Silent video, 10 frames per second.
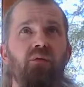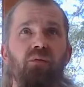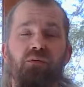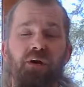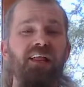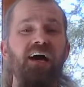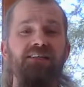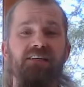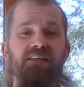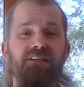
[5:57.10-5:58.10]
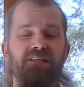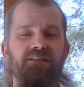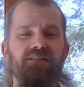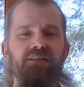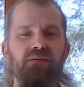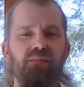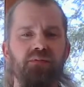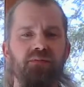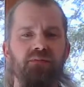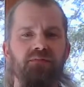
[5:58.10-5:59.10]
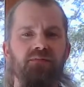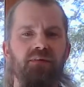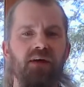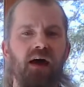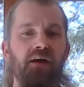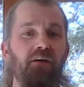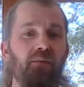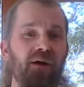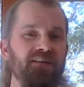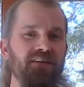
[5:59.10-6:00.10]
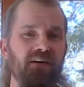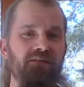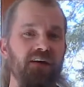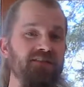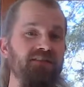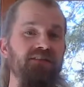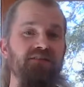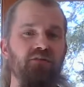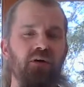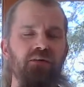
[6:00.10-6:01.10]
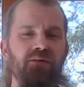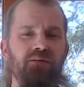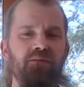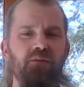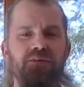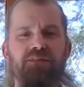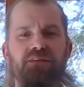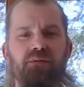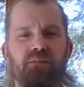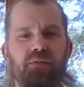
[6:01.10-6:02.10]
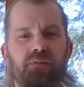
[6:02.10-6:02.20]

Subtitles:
relaxation, and sleep. I know myself, I still struggle with sleep.